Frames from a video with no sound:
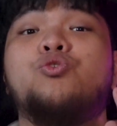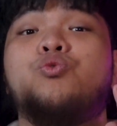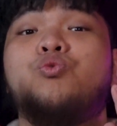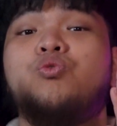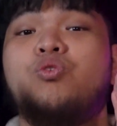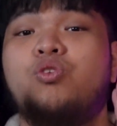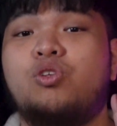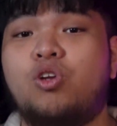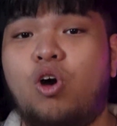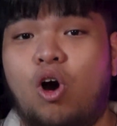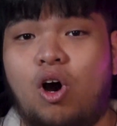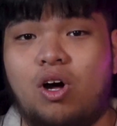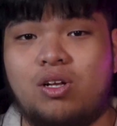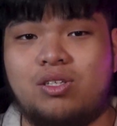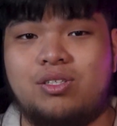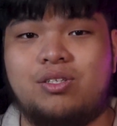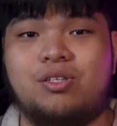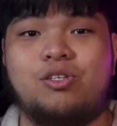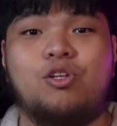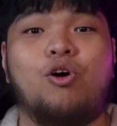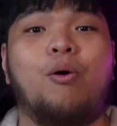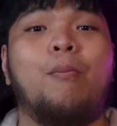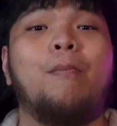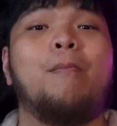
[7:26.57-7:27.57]
Do
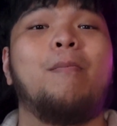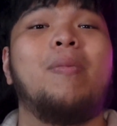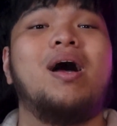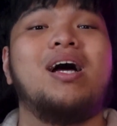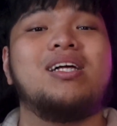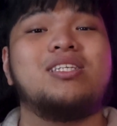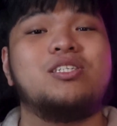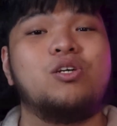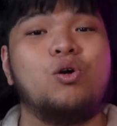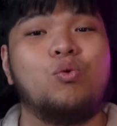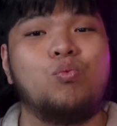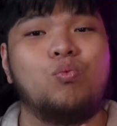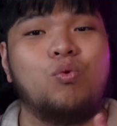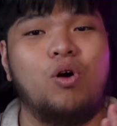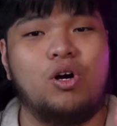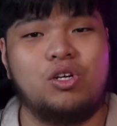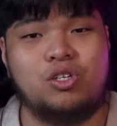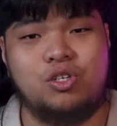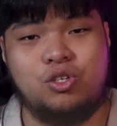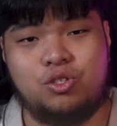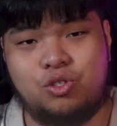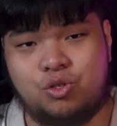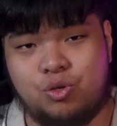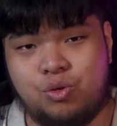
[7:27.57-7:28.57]
not, no matter
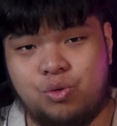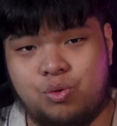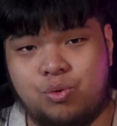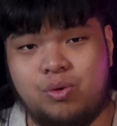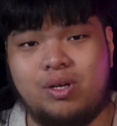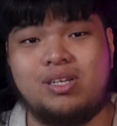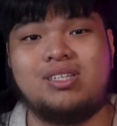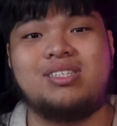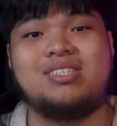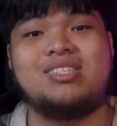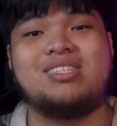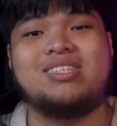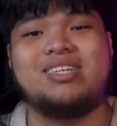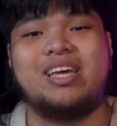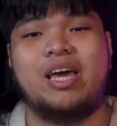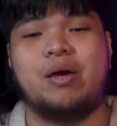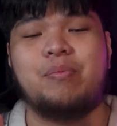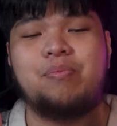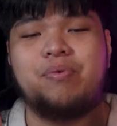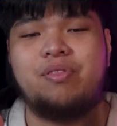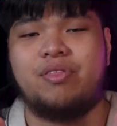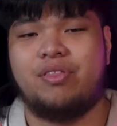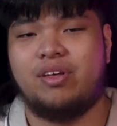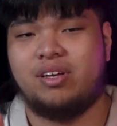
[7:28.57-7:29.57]
what you do,
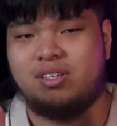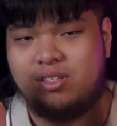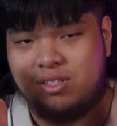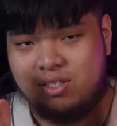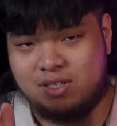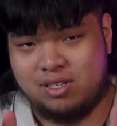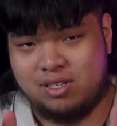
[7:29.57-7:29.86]
skip this